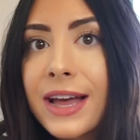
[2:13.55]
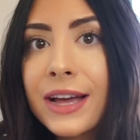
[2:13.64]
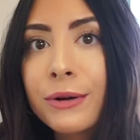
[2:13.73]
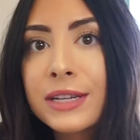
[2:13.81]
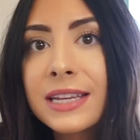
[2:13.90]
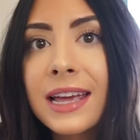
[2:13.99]
I
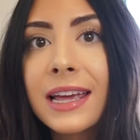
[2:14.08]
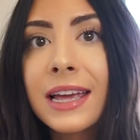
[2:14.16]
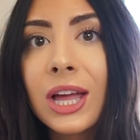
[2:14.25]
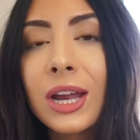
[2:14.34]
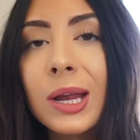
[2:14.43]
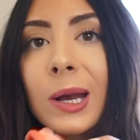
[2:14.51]
always hate
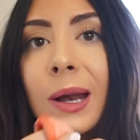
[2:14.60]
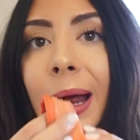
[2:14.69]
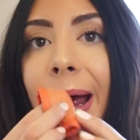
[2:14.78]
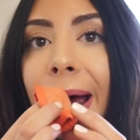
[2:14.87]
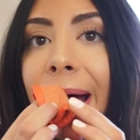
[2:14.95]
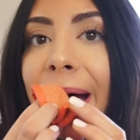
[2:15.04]
getting
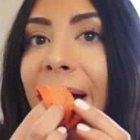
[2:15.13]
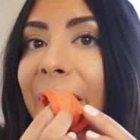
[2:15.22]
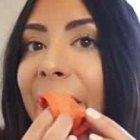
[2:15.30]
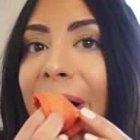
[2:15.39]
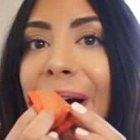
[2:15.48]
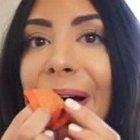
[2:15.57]

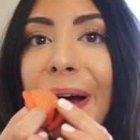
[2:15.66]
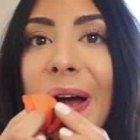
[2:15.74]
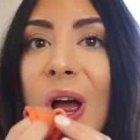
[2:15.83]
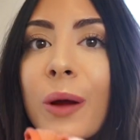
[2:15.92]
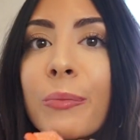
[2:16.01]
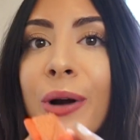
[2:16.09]

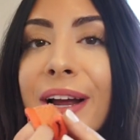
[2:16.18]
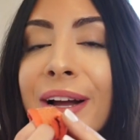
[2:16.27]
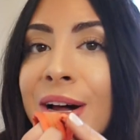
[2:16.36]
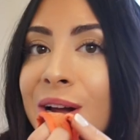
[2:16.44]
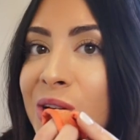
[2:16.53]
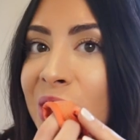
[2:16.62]
bright
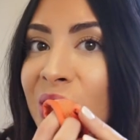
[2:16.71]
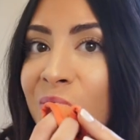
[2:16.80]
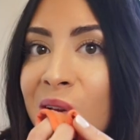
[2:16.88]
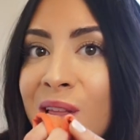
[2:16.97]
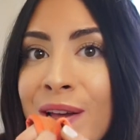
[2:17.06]
colors off my